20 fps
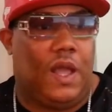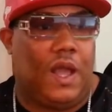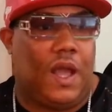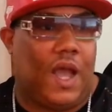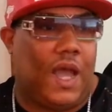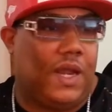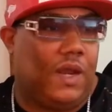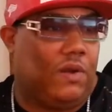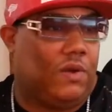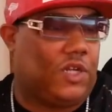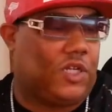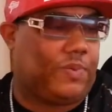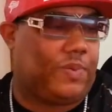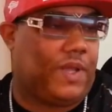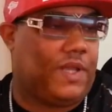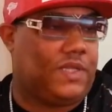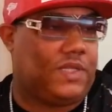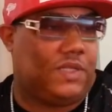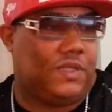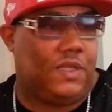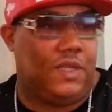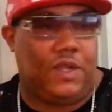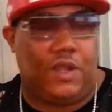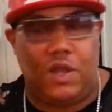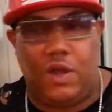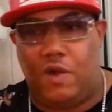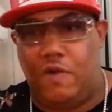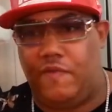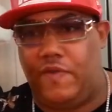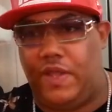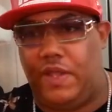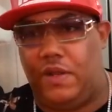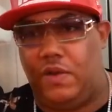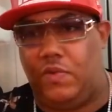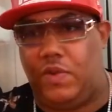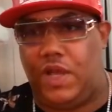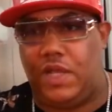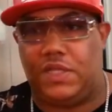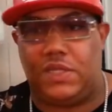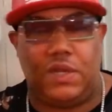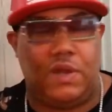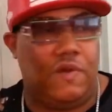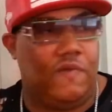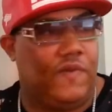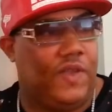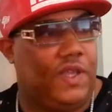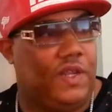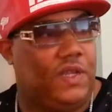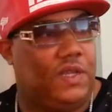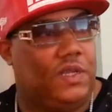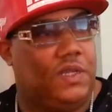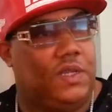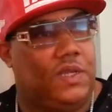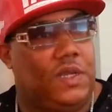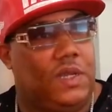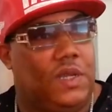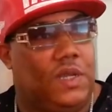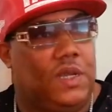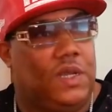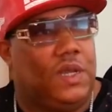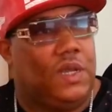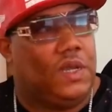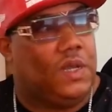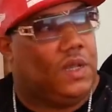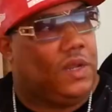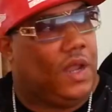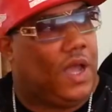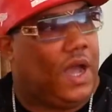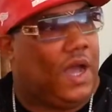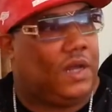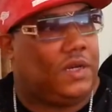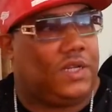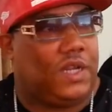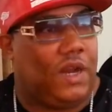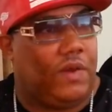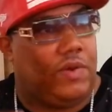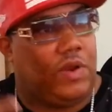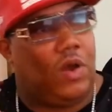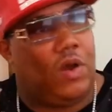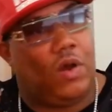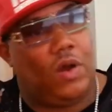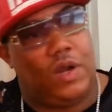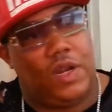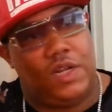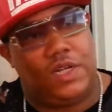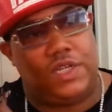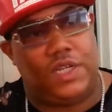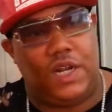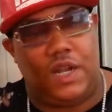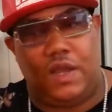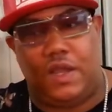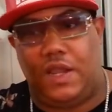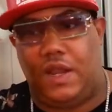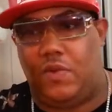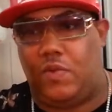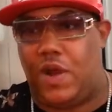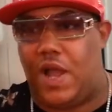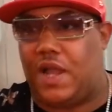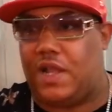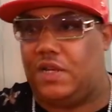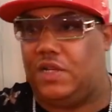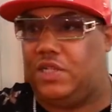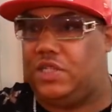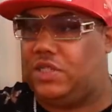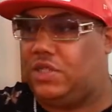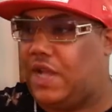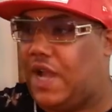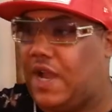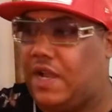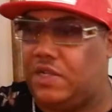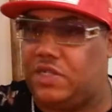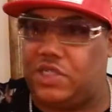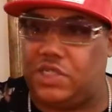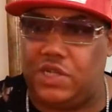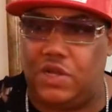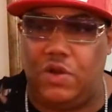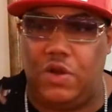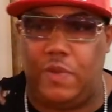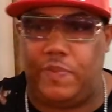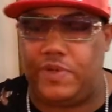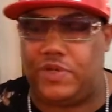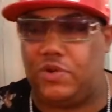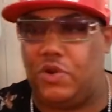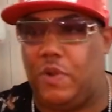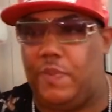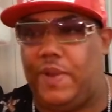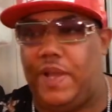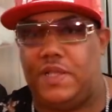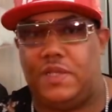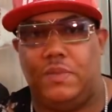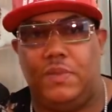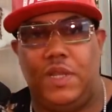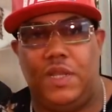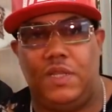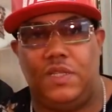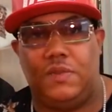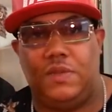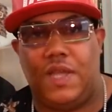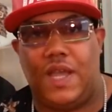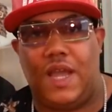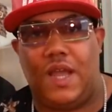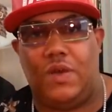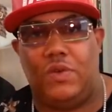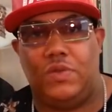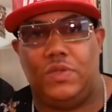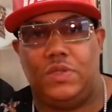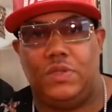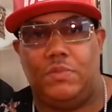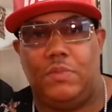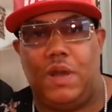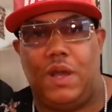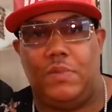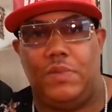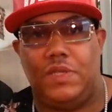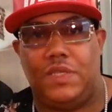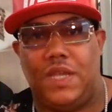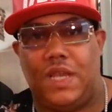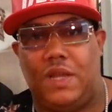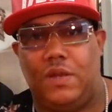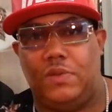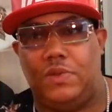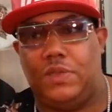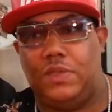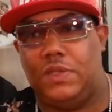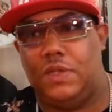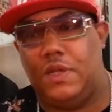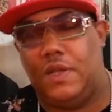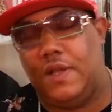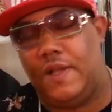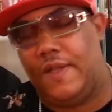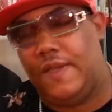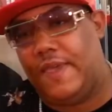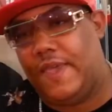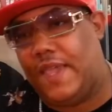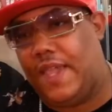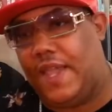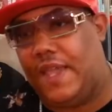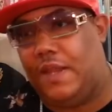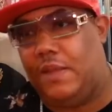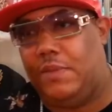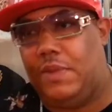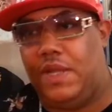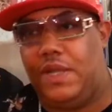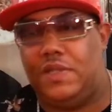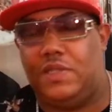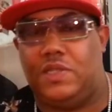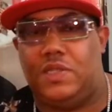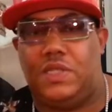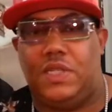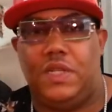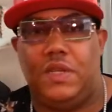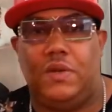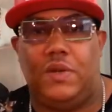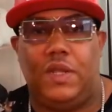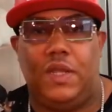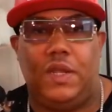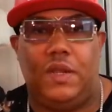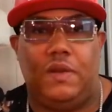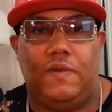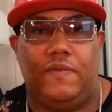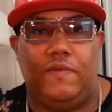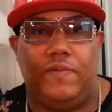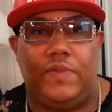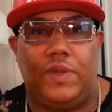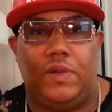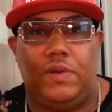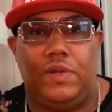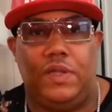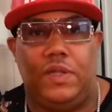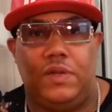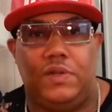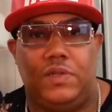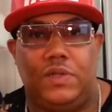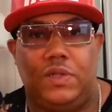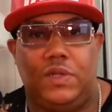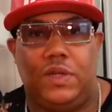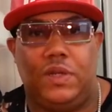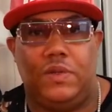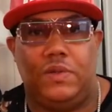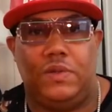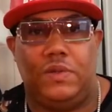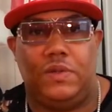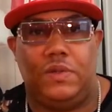there's places in Covina, West Covina, Terry, all this shit out here where I can show up at some niggas' house, mama's house, and them niggas are still there from 30 years ago.